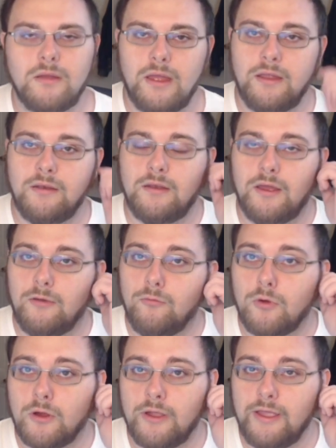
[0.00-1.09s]
And, uh,
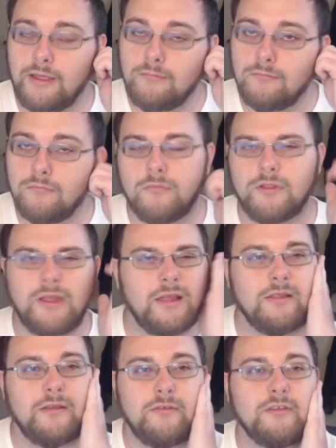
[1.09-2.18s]
working... Well, not
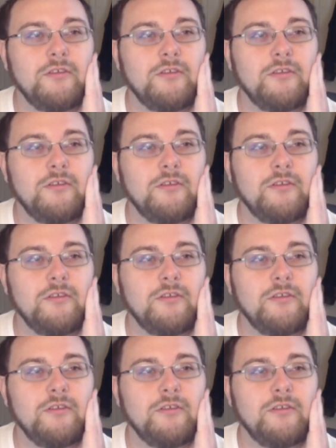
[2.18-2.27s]
living.